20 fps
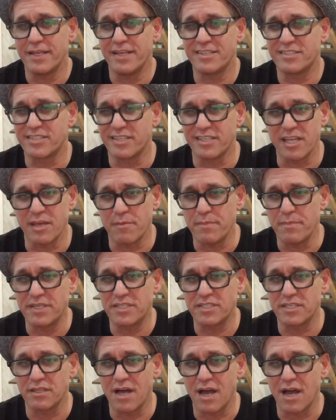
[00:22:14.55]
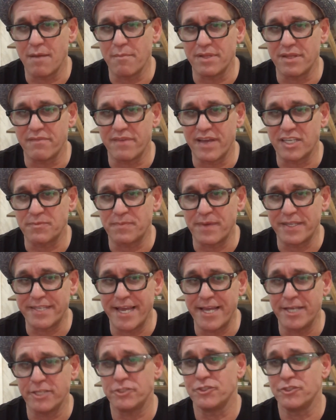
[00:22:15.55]
Is it a misalignment of
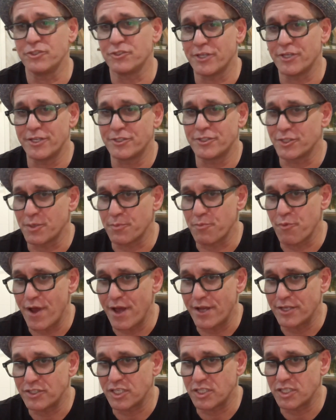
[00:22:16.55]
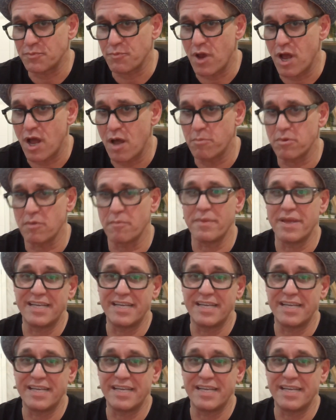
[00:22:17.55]
expectations? Is it a process problem?